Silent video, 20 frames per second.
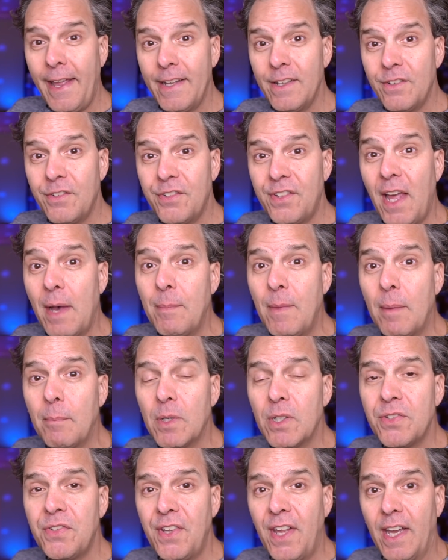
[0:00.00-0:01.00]
And step
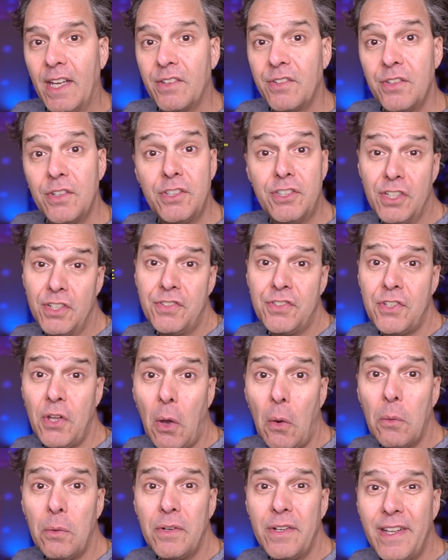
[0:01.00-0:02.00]
number six, just
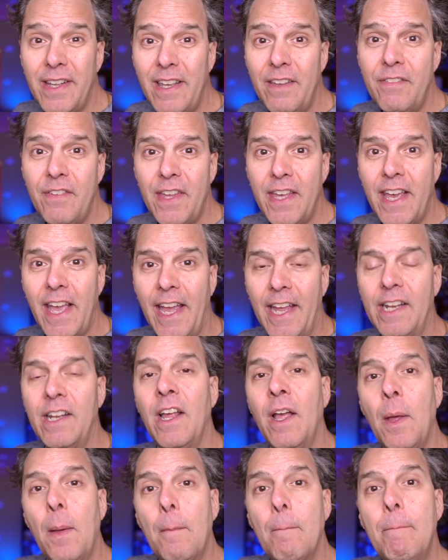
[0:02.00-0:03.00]
don't deviate.
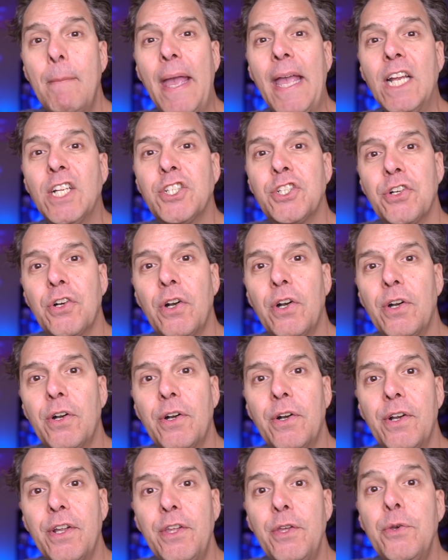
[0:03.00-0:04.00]
Make
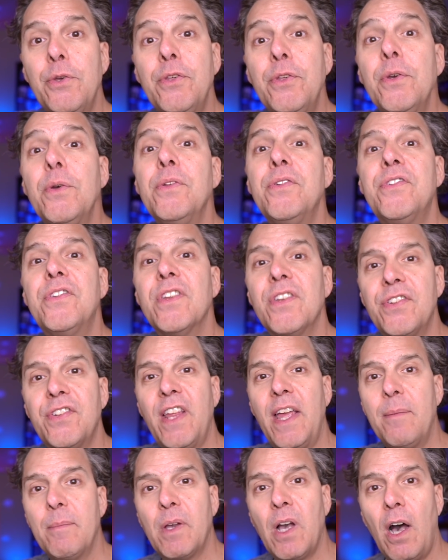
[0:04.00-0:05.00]
sure you use the
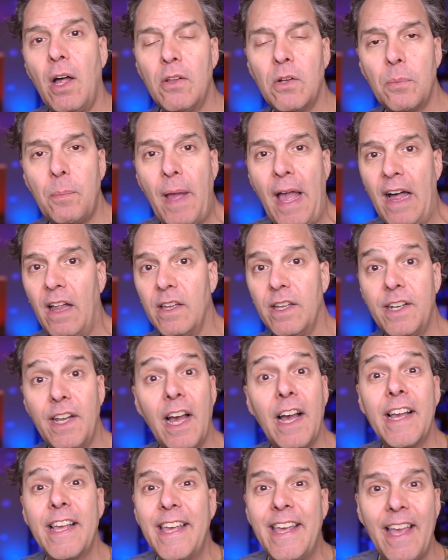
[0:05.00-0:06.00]
same color palette
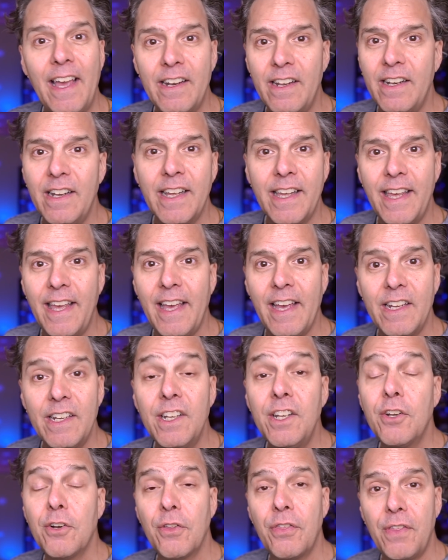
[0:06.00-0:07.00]
again and again
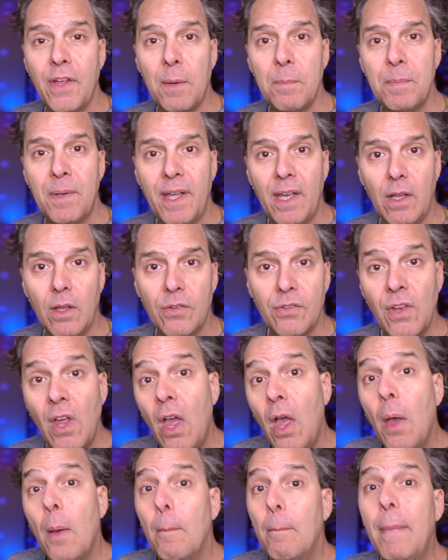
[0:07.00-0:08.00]
in your thumbnails.
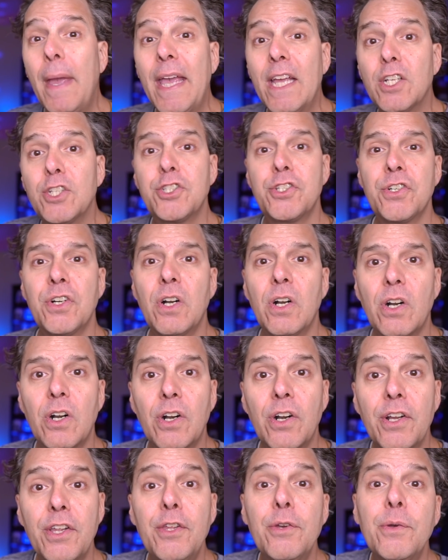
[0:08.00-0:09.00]
Make
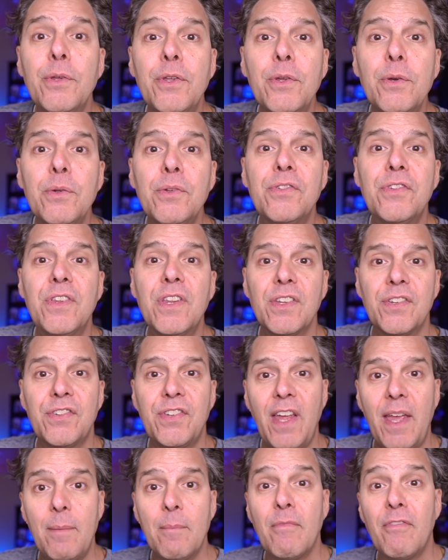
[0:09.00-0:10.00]
sure you use the
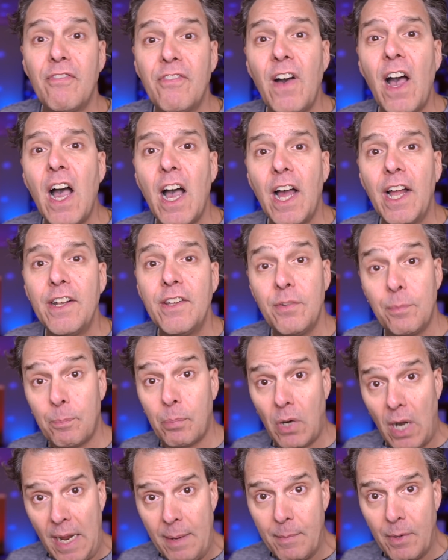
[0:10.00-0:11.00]
same font,
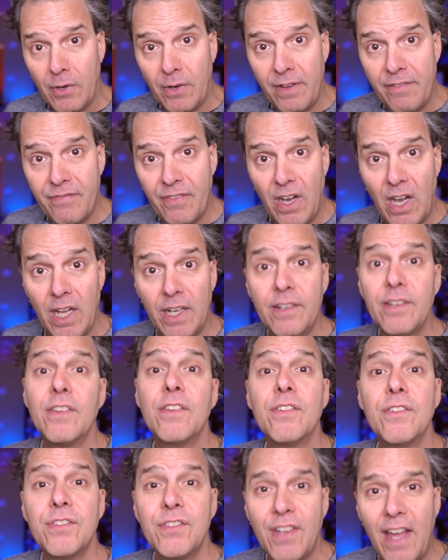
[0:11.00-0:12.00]
primary font,
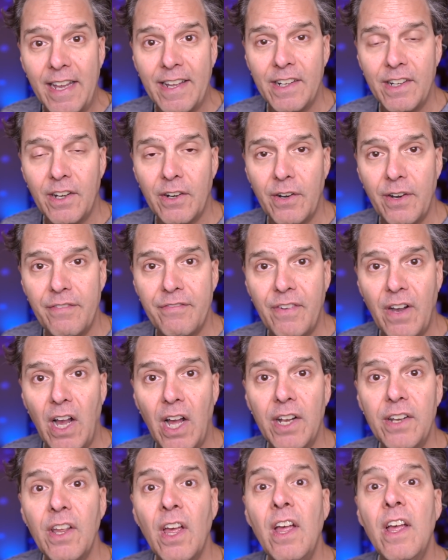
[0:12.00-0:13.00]
secondary
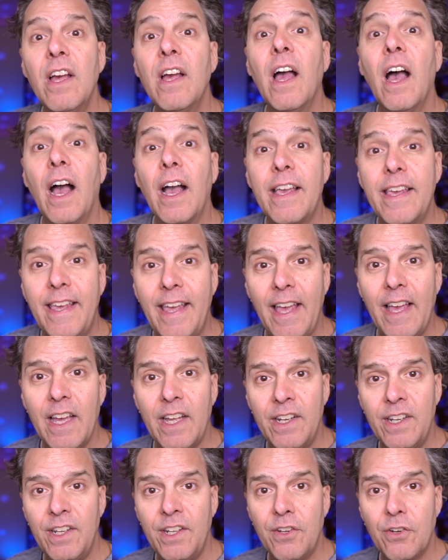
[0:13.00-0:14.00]
font,
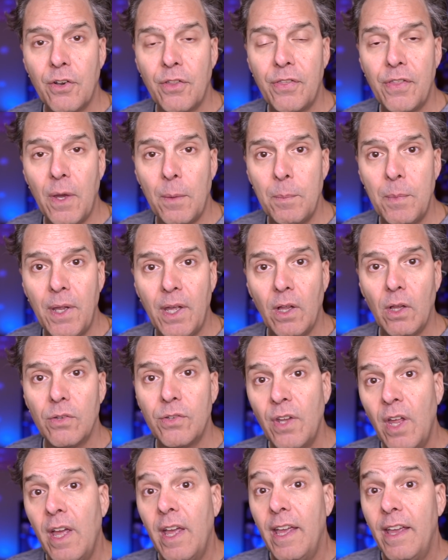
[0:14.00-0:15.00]
again in your
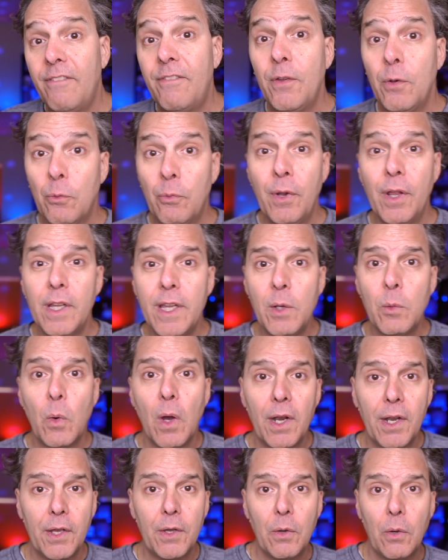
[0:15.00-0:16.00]
thumbnails. If you really
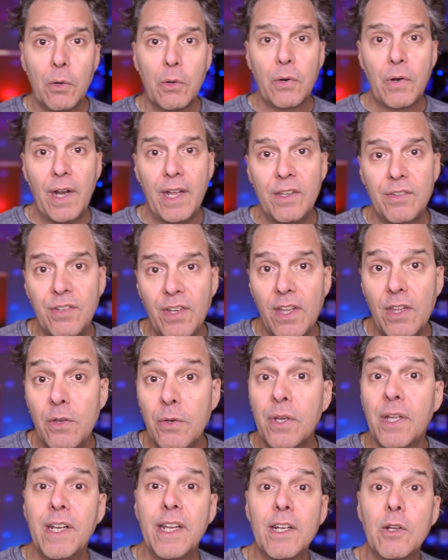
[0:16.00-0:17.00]
wanna go crazy, you
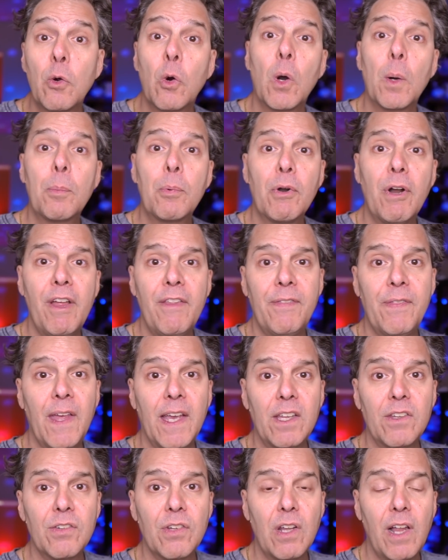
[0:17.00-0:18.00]
can incorporate
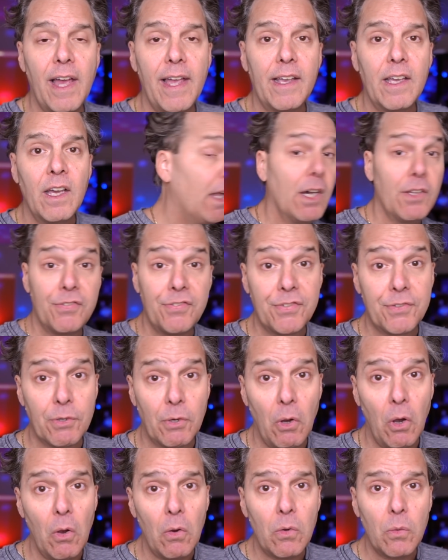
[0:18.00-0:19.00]
things like a
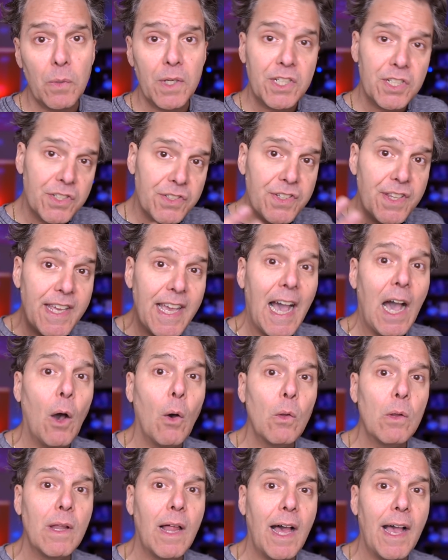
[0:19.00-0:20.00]
stroke, which is the
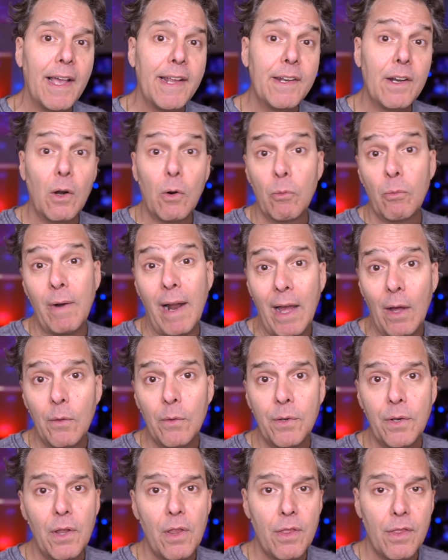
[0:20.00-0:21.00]
outline
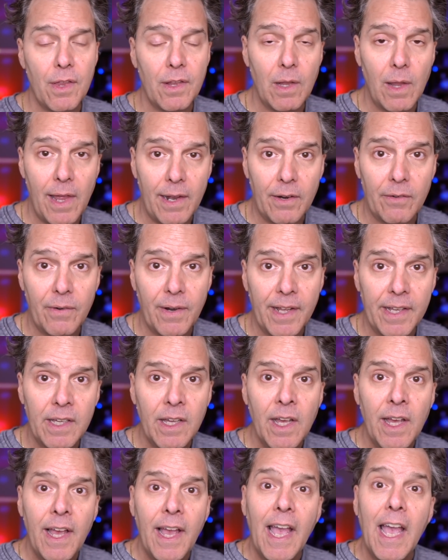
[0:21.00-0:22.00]
around the
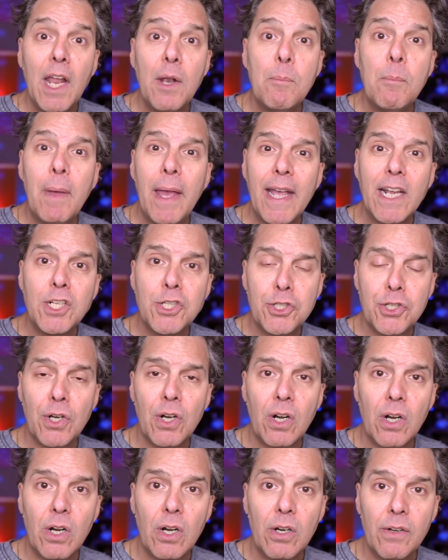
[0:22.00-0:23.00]
lettering, and make
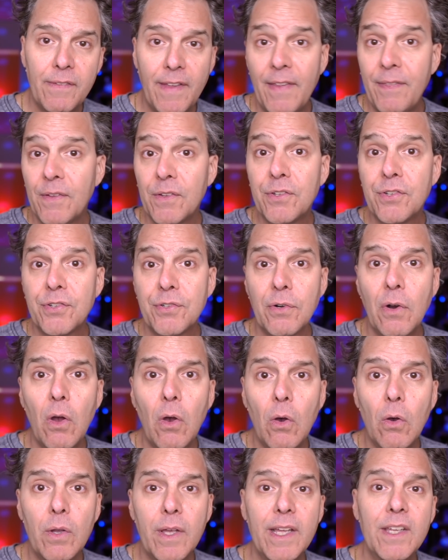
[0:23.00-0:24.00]
sure that the
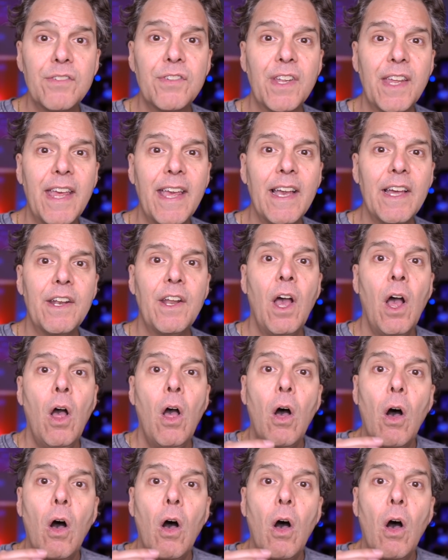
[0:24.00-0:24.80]
stroke is again